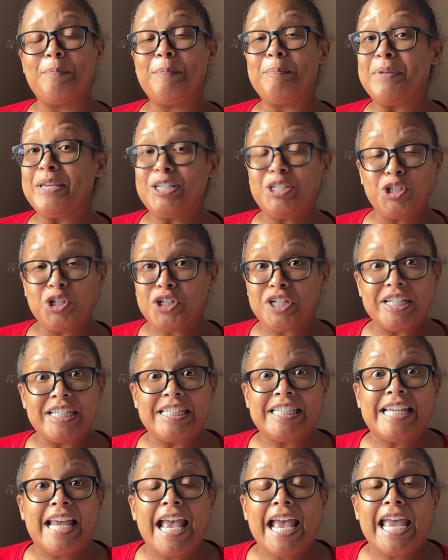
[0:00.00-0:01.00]
be sure to
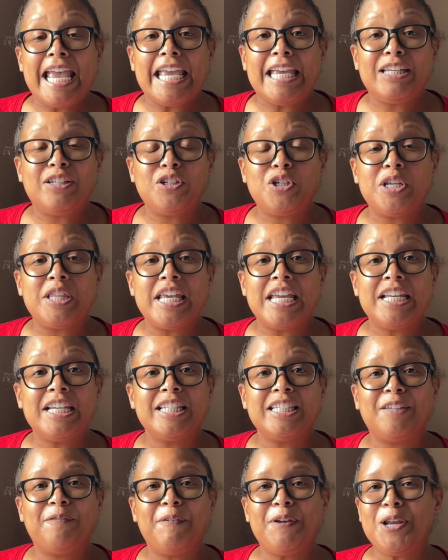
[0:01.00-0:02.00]
stay to the end
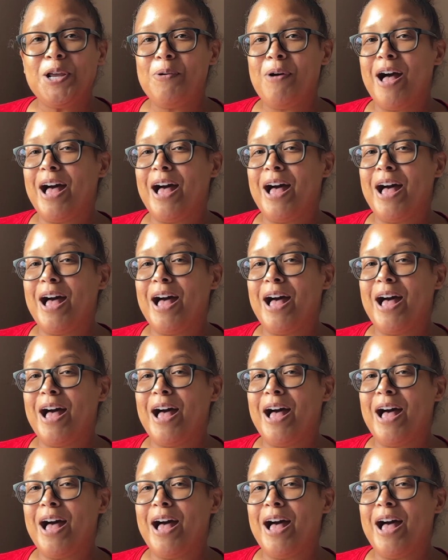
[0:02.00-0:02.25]
of this video.